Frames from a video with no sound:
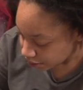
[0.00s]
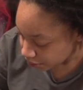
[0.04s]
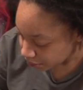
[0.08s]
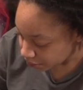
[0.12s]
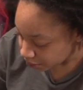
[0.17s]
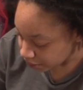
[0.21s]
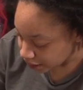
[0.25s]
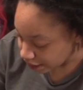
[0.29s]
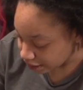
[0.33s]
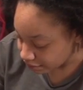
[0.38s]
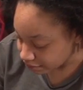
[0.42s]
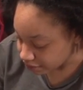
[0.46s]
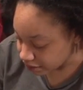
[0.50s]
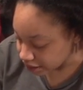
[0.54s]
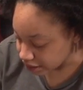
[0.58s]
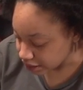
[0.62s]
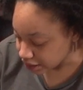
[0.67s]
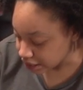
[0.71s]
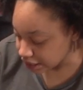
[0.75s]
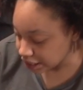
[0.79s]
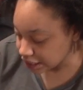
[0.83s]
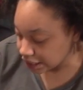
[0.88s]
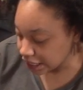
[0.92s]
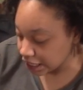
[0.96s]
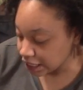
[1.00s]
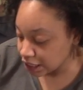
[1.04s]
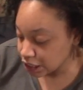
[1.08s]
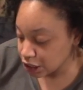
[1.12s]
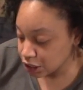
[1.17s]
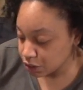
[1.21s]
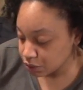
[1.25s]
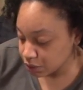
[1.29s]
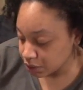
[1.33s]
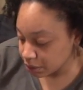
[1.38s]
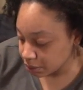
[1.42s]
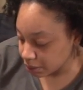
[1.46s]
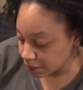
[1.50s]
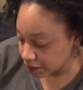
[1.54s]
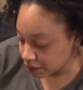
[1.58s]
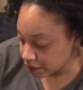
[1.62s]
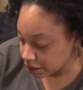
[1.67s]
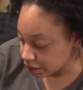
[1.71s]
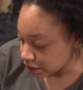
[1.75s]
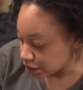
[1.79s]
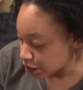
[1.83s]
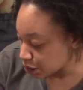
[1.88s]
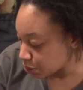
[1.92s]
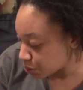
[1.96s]
We have the Saints
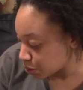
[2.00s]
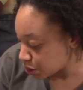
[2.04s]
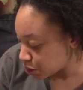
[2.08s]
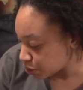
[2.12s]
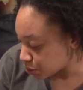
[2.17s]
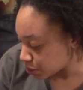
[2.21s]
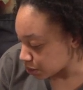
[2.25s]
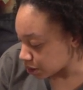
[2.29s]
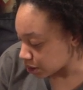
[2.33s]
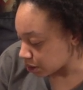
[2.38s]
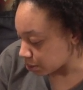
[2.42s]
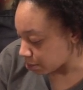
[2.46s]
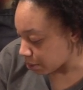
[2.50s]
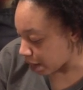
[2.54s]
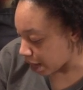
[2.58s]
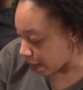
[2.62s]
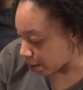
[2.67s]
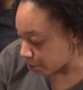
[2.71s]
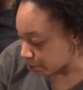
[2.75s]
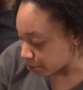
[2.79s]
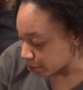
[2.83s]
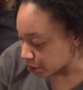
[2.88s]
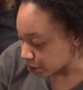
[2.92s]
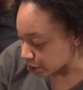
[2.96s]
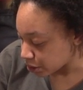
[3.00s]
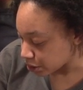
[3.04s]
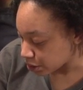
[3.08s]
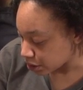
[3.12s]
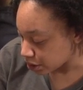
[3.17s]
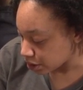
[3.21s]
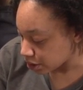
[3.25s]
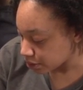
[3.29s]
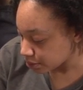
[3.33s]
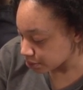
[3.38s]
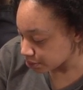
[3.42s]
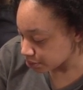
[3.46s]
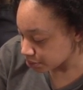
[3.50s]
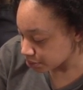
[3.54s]
ribbon. This one's really popular.